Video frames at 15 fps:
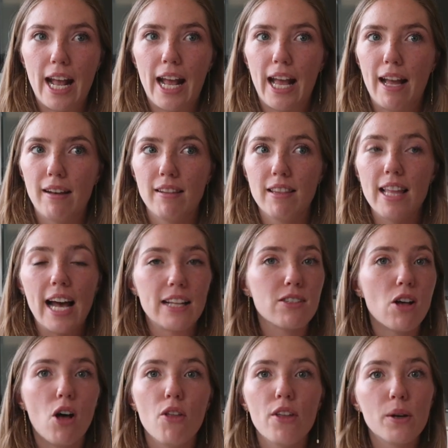and that's
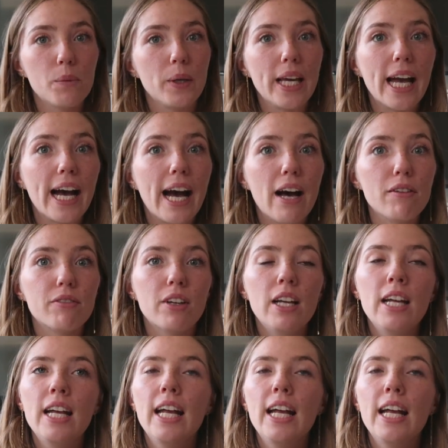all that we have.